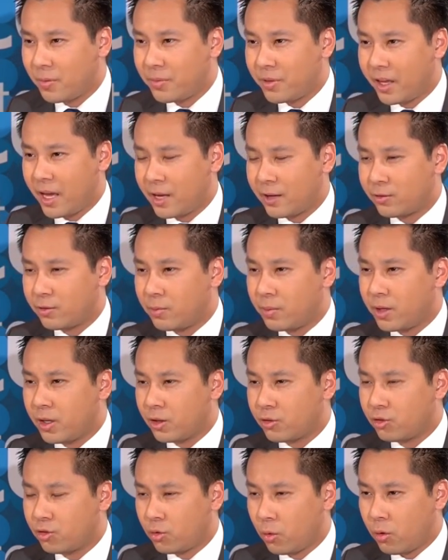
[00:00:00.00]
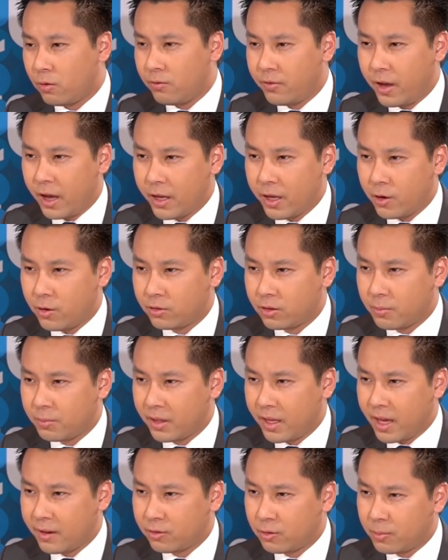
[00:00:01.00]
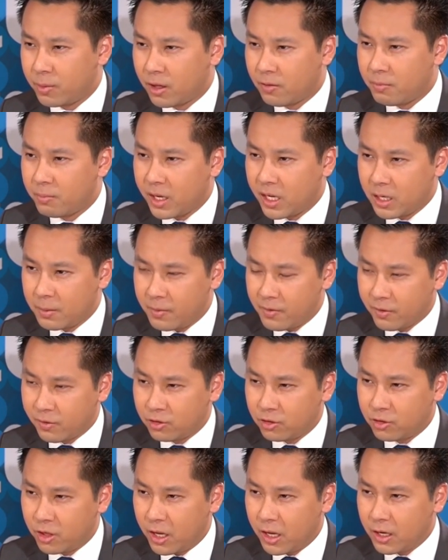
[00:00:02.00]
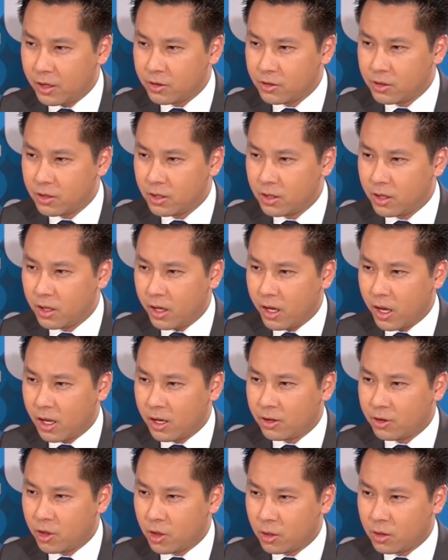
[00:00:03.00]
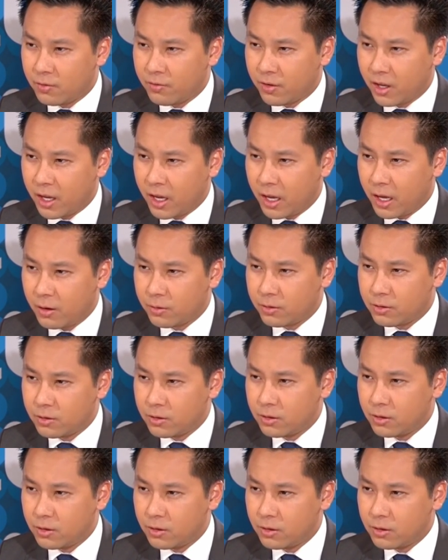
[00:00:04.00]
Something has to be a store of value, something has to be a medium of exchange, and a unit of account.